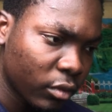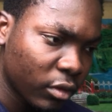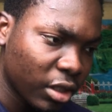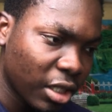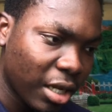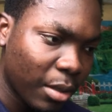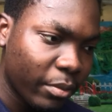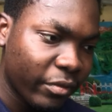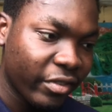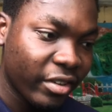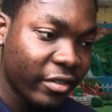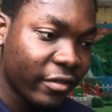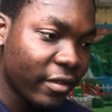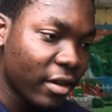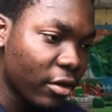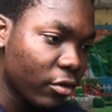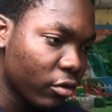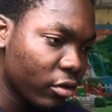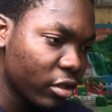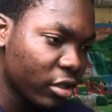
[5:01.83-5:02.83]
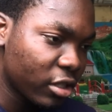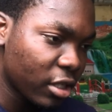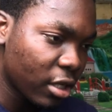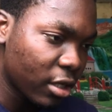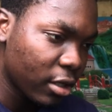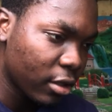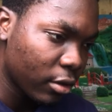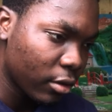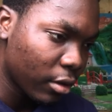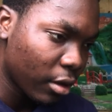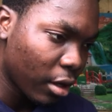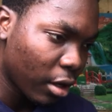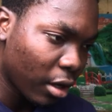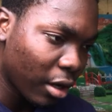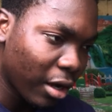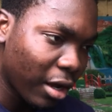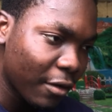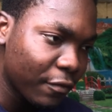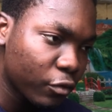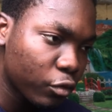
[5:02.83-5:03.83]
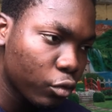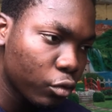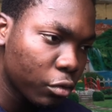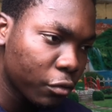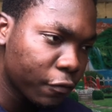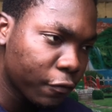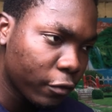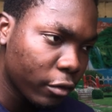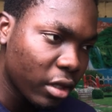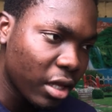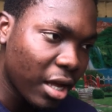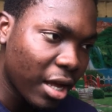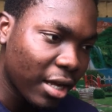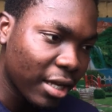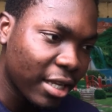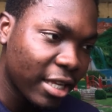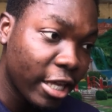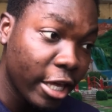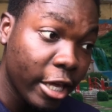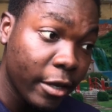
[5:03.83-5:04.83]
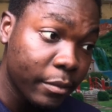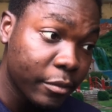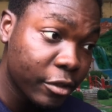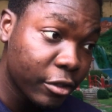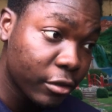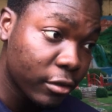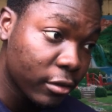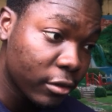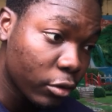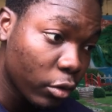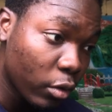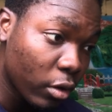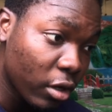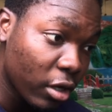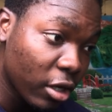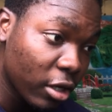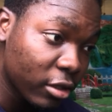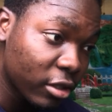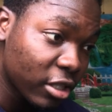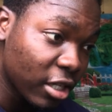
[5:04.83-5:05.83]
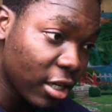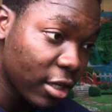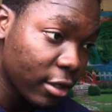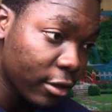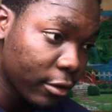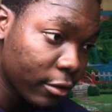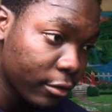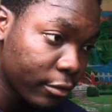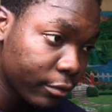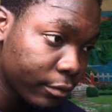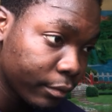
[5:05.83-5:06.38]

I'm verified on the channel. I have to look for their games channel.